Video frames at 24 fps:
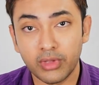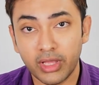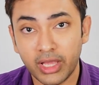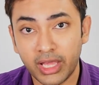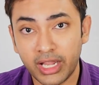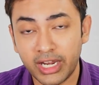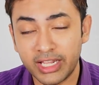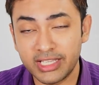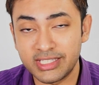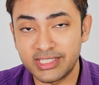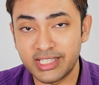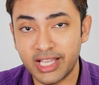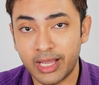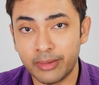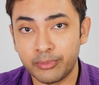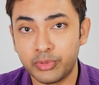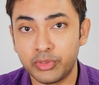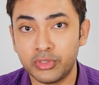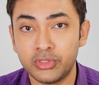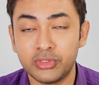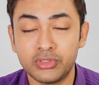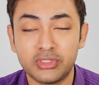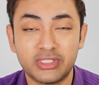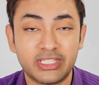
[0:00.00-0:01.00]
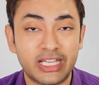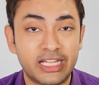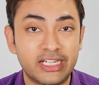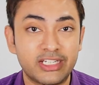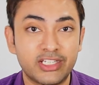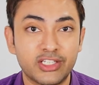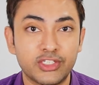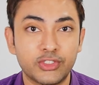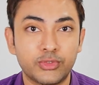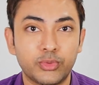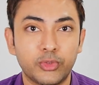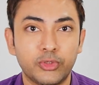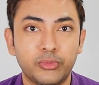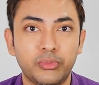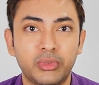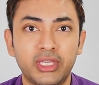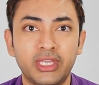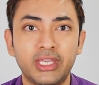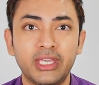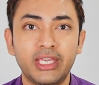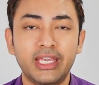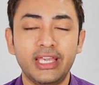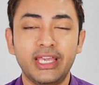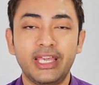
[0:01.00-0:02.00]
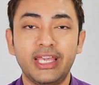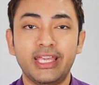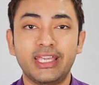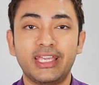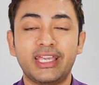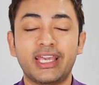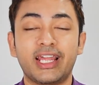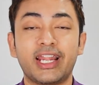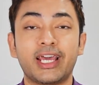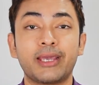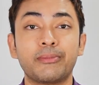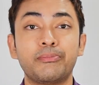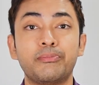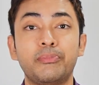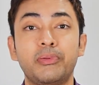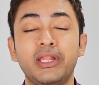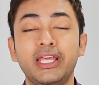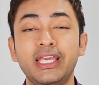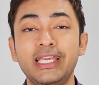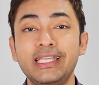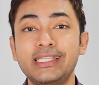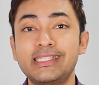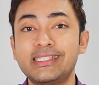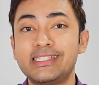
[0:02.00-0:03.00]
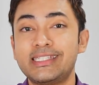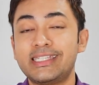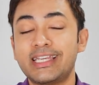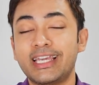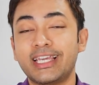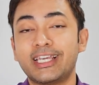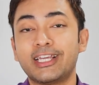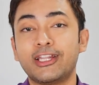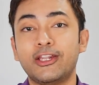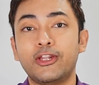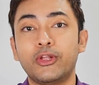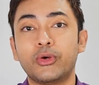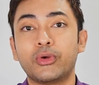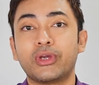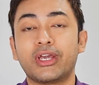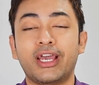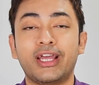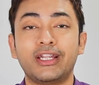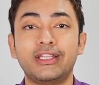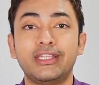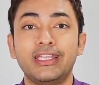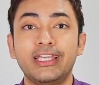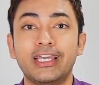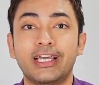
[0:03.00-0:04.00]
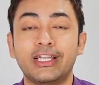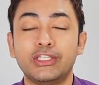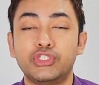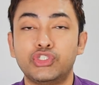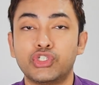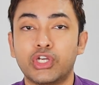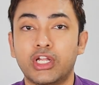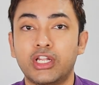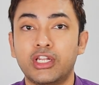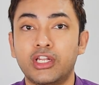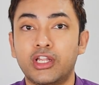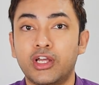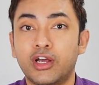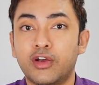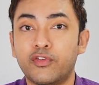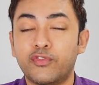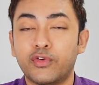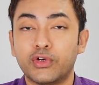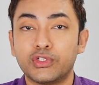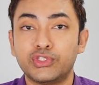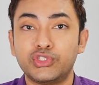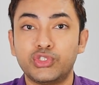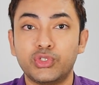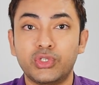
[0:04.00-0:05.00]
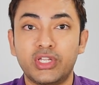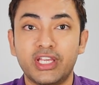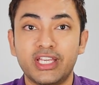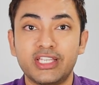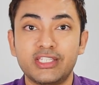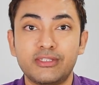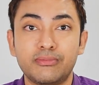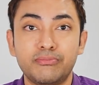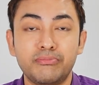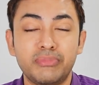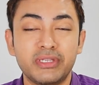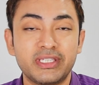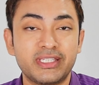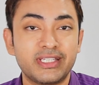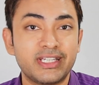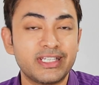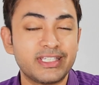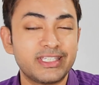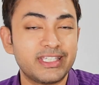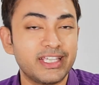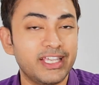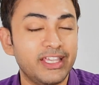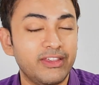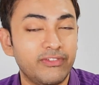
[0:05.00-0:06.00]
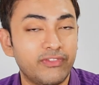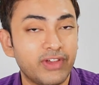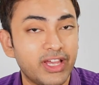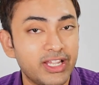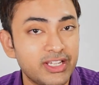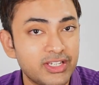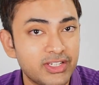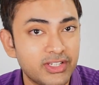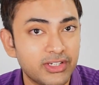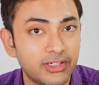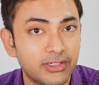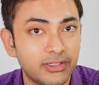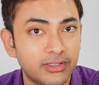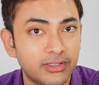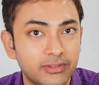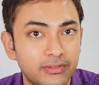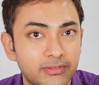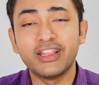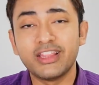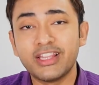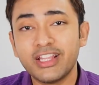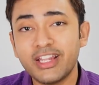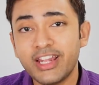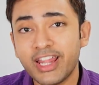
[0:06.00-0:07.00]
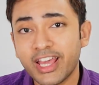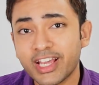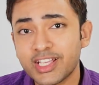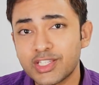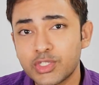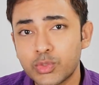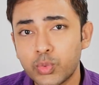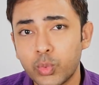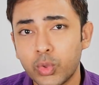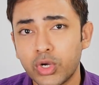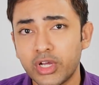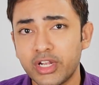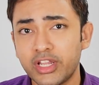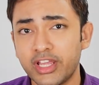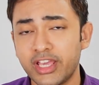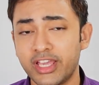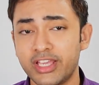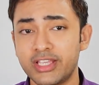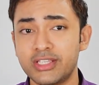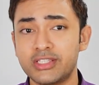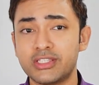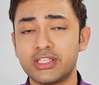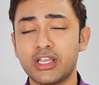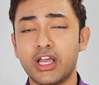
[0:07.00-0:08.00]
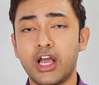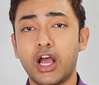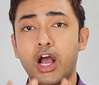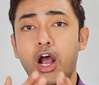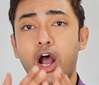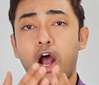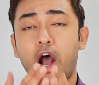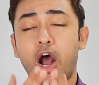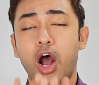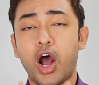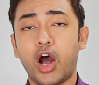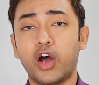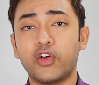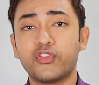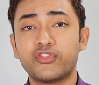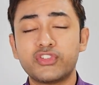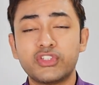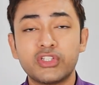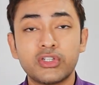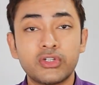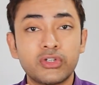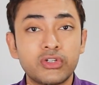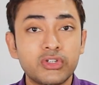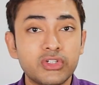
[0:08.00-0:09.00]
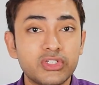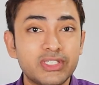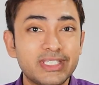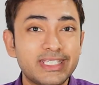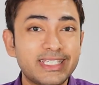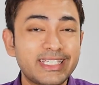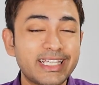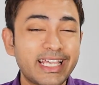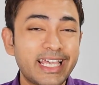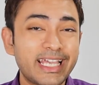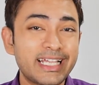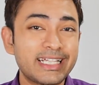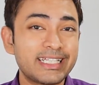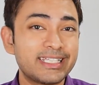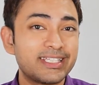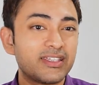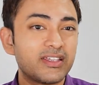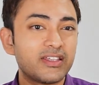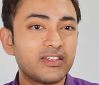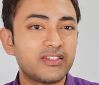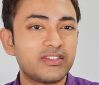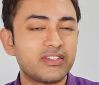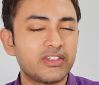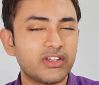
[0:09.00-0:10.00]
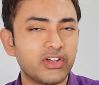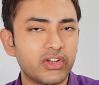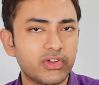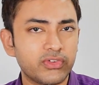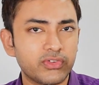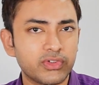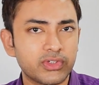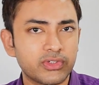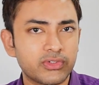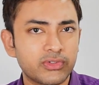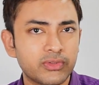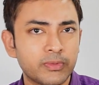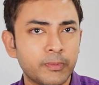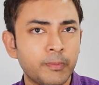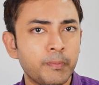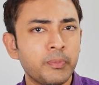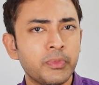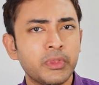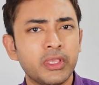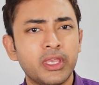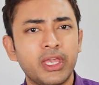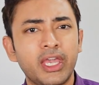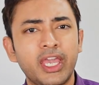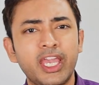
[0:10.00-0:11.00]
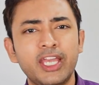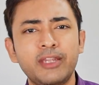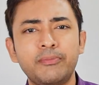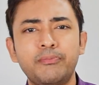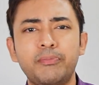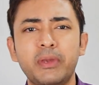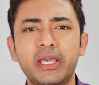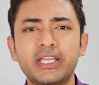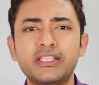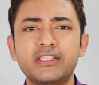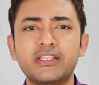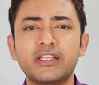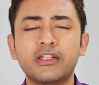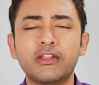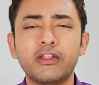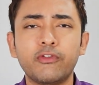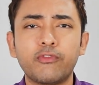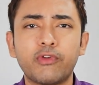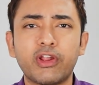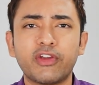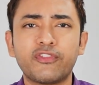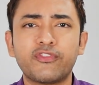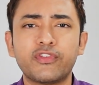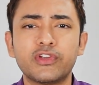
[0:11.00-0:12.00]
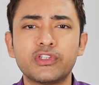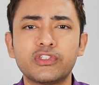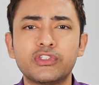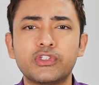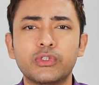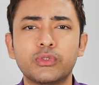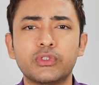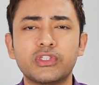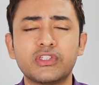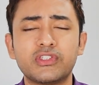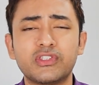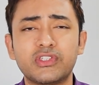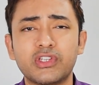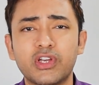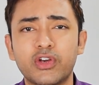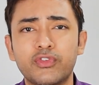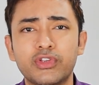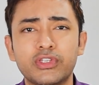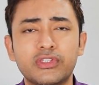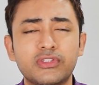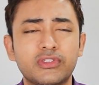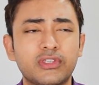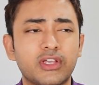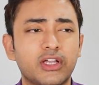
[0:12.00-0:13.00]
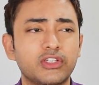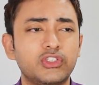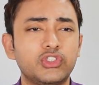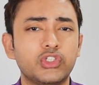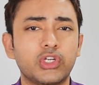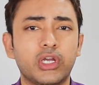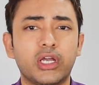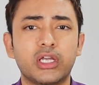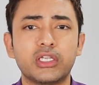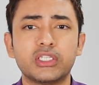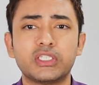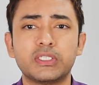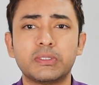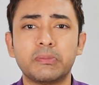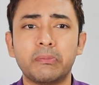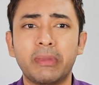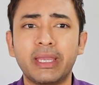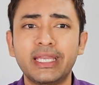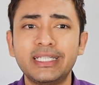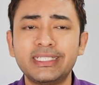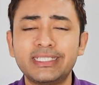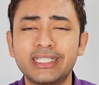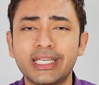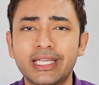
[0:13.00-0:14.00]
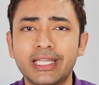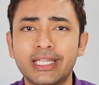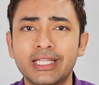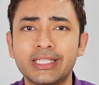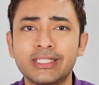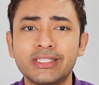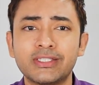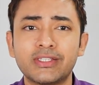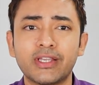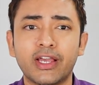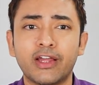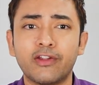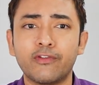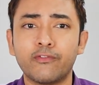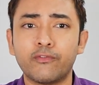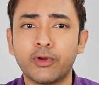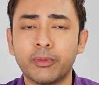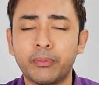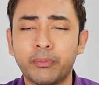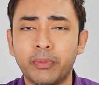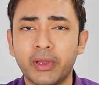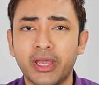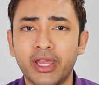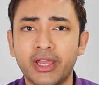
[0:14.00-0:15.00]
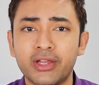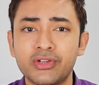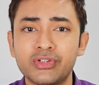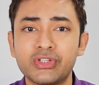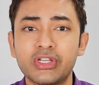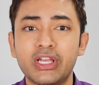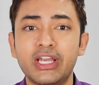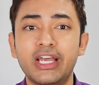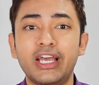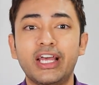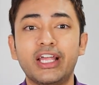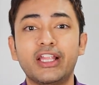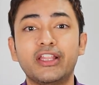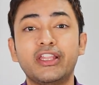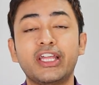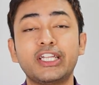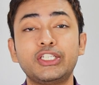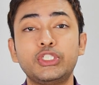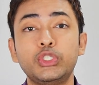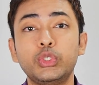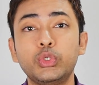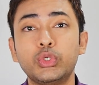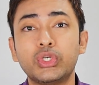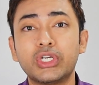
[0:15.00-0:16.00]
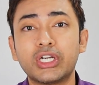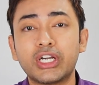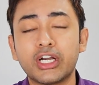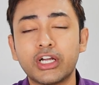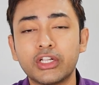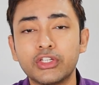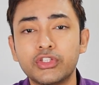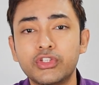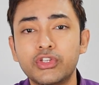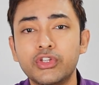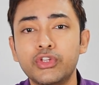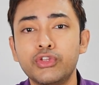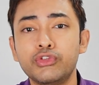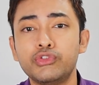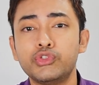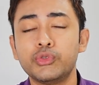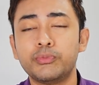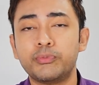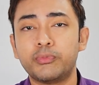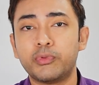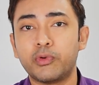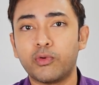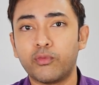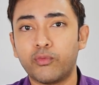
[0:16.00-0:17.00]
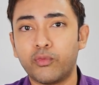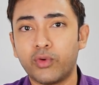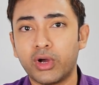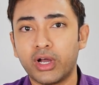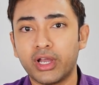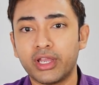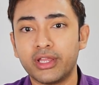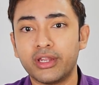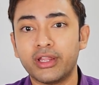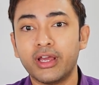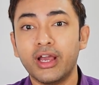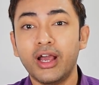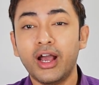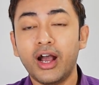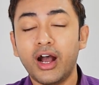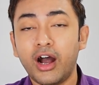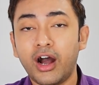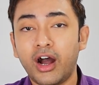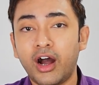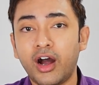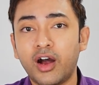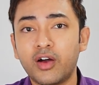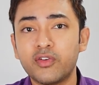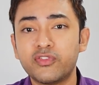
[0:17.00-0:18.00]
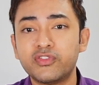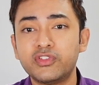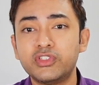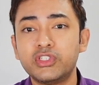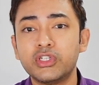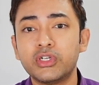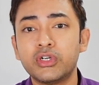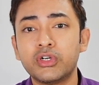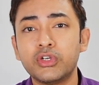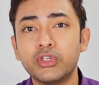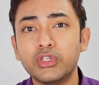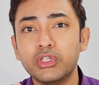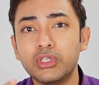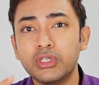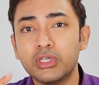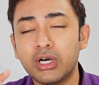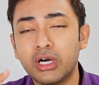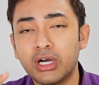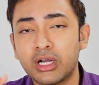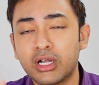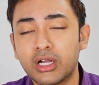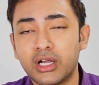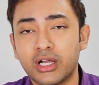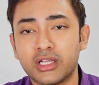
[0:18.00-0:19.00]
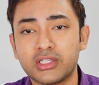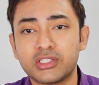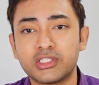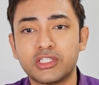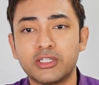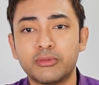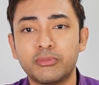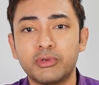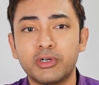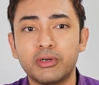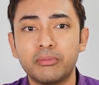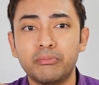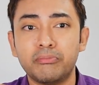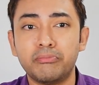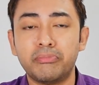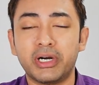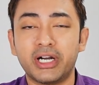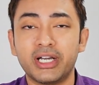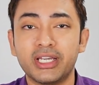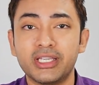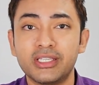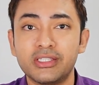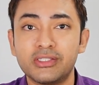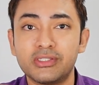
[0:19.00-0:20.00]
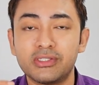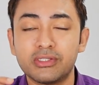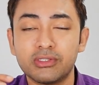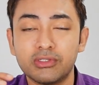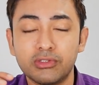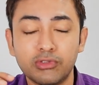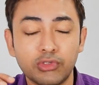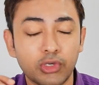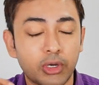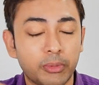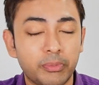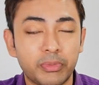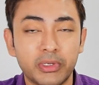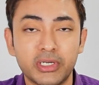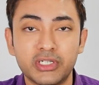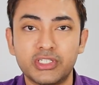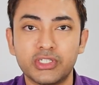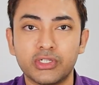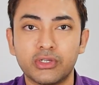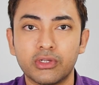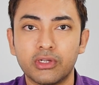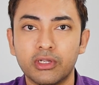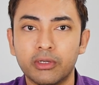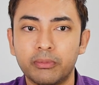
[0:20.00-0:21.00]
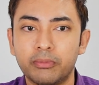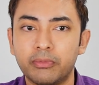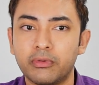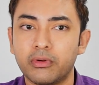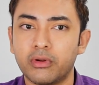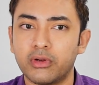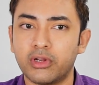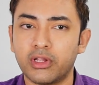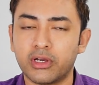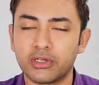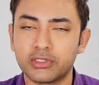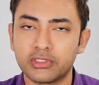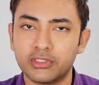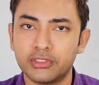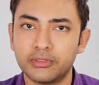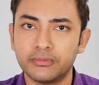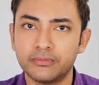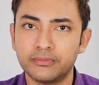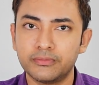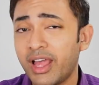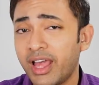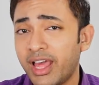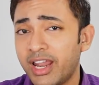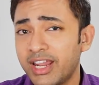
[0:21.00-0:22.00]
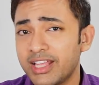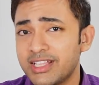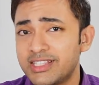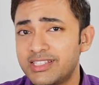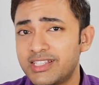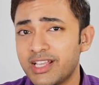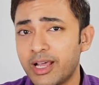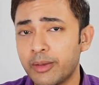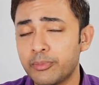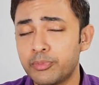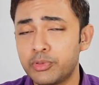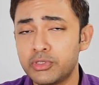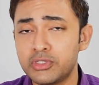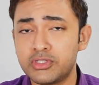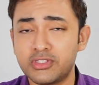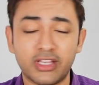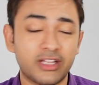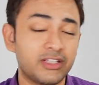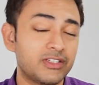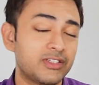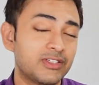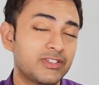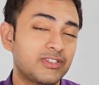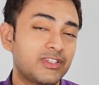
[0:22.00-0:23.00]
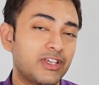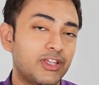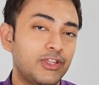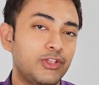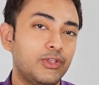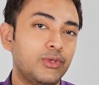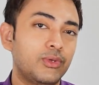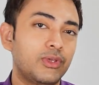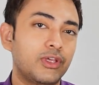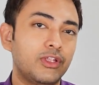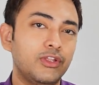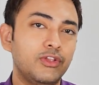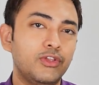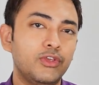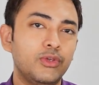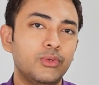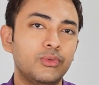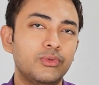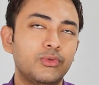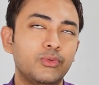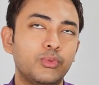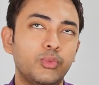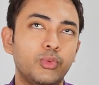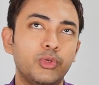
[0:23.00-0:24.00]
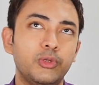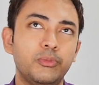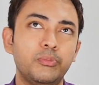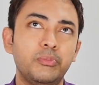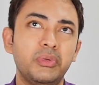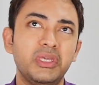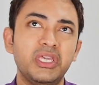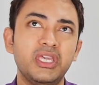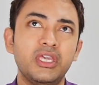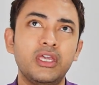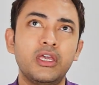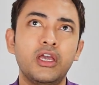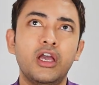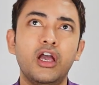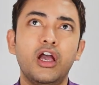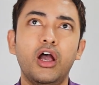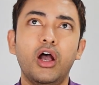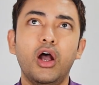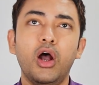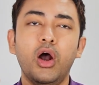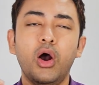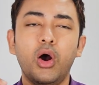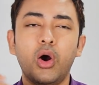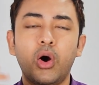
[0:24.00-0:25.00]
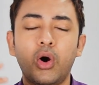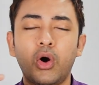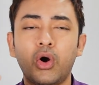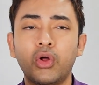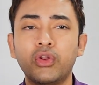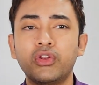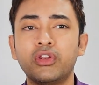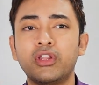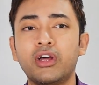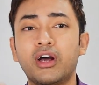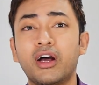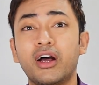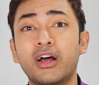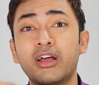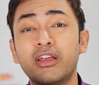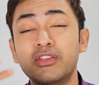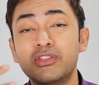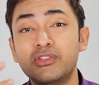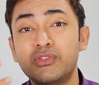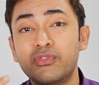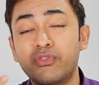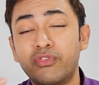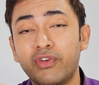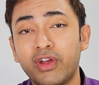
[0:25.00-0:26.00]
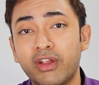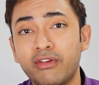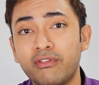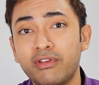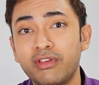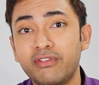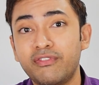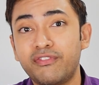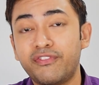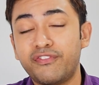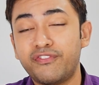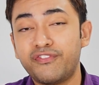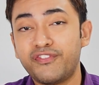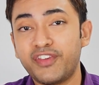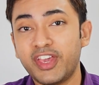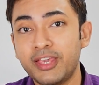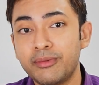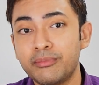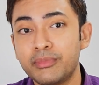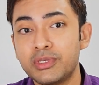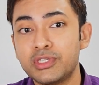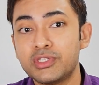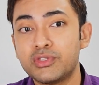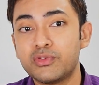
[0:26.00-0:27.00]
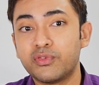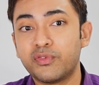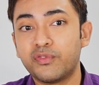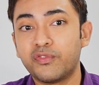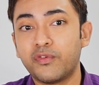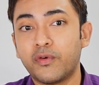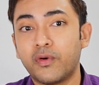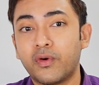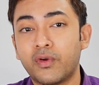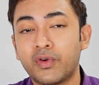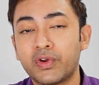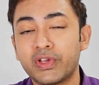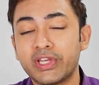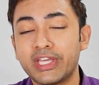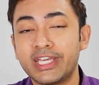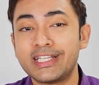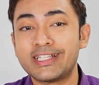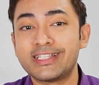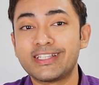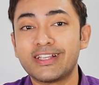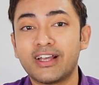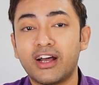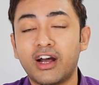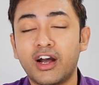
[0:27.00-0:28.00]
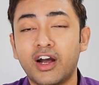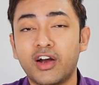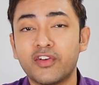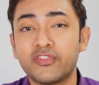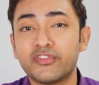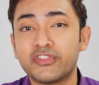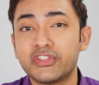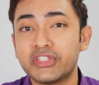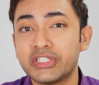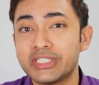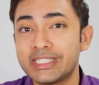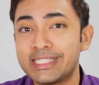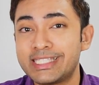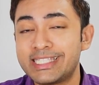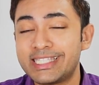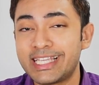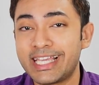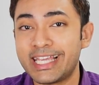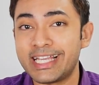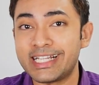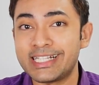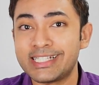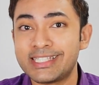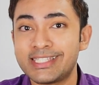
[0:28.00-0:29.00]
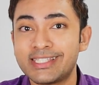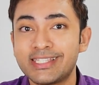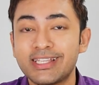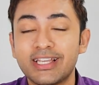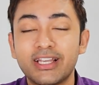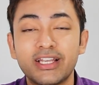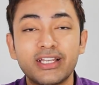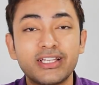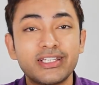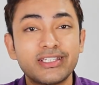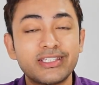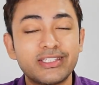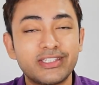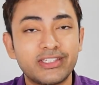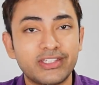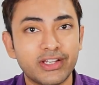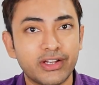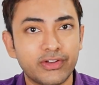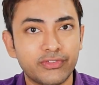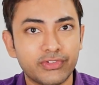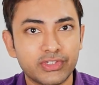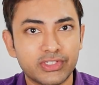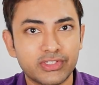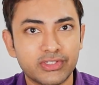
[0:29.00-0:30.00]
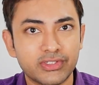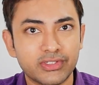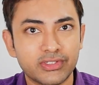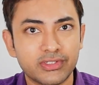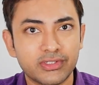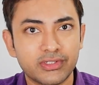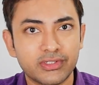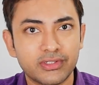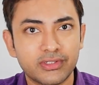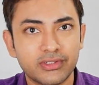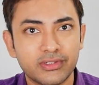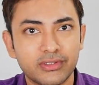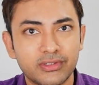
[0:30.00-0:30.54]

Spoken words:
An example sentence would be, can I please take a look at the agenda for today's business event? The next word is after sales service. It basically refers to the service such as maintenance and repair that you continue to provide after a customer buys your particular product. An example sentence that you can use would be, Honda is very famous for its after sales services.